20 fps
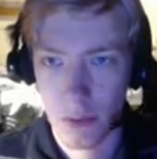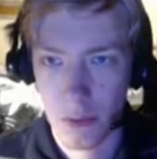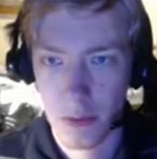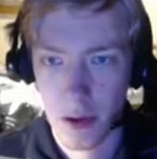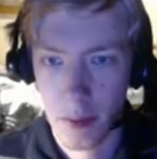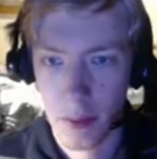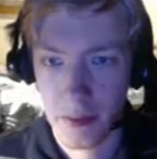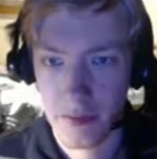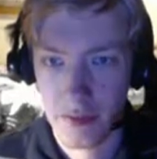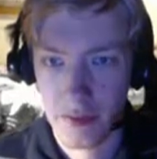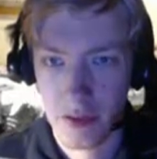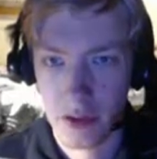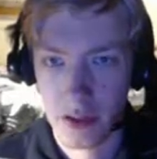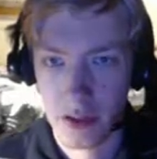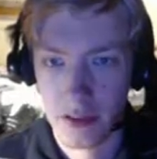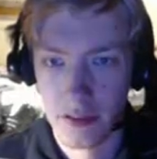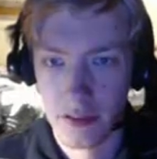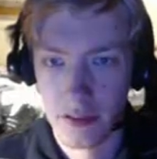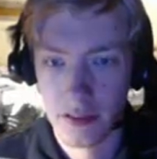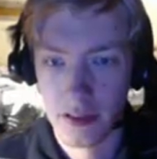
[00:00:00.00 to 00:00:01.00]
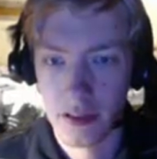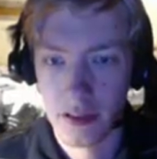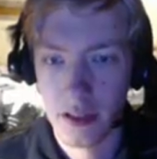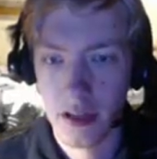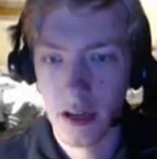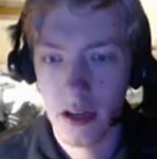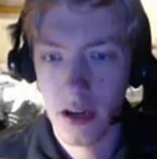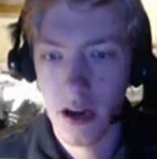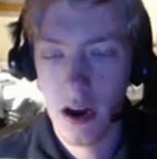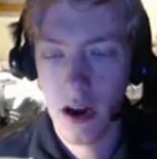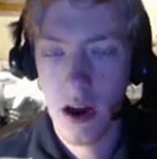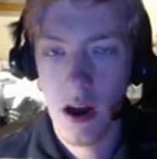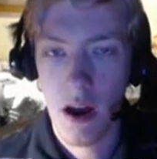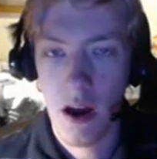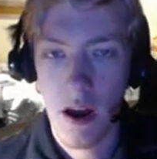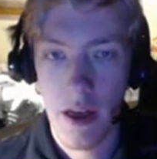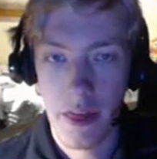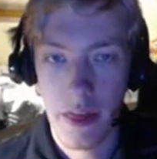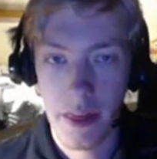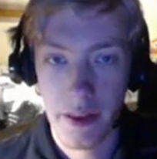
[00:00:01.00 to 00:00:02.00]
Double Force,
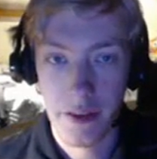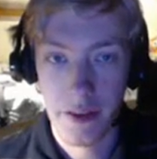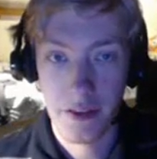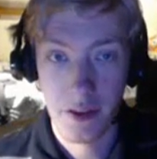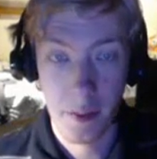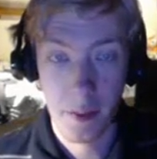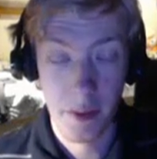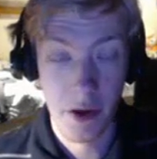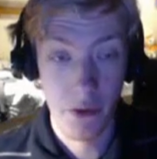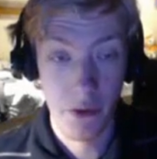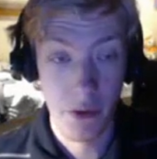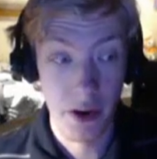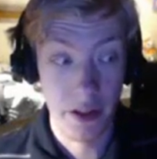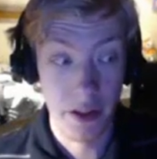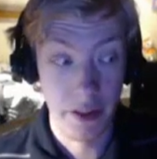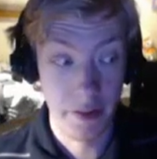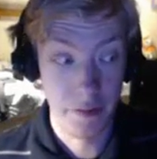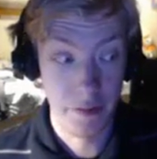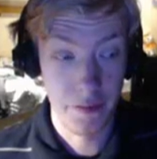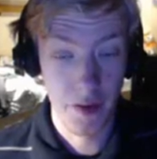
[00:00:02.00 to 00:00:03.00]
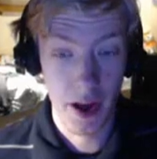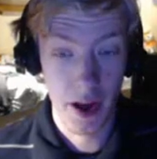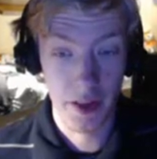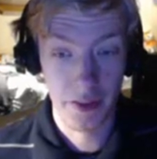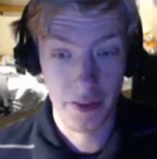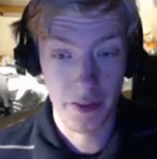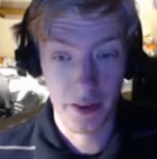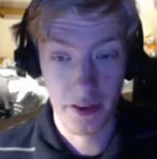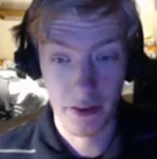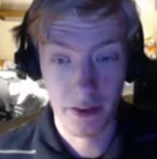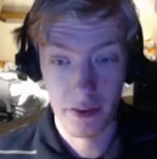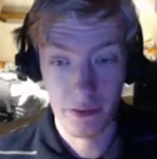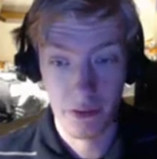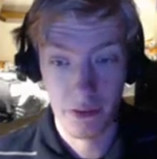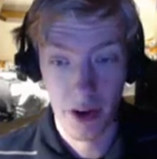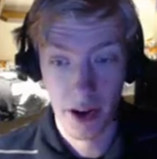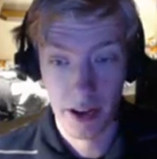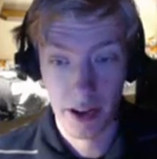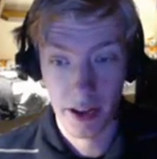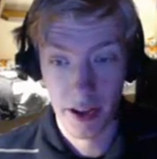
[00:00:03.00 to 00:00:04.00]
and then summon a really fancy
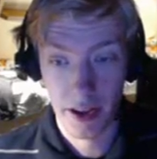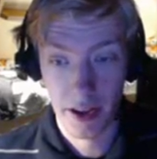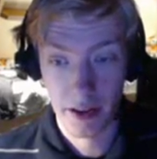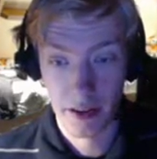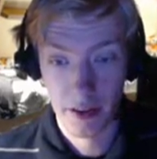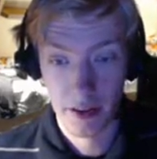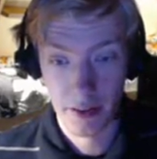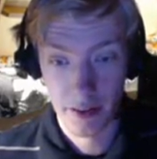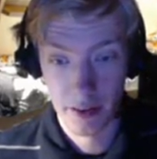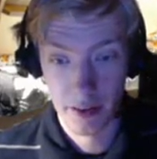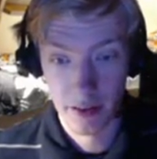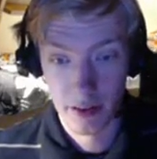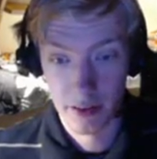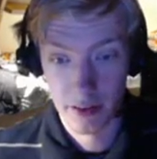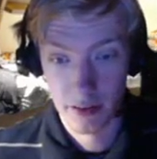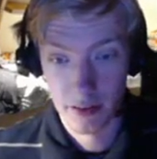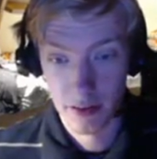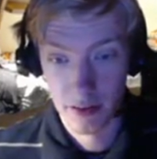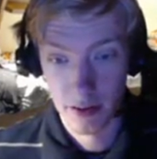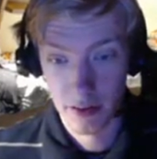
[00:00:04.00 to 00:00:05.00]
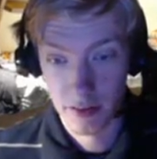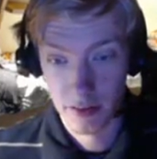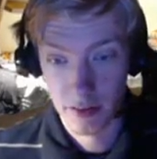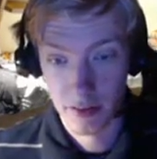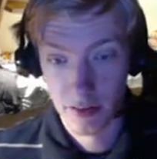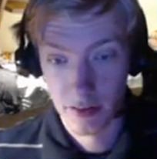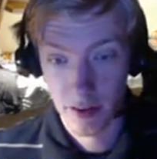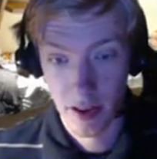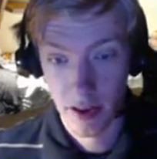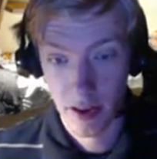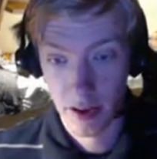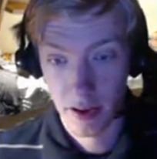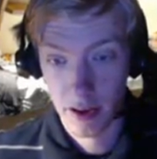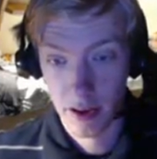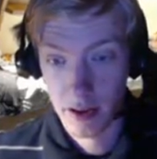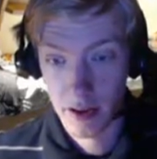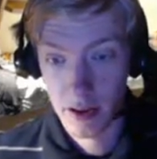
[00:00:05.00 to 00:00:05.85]
rank 8 because it doesn't say.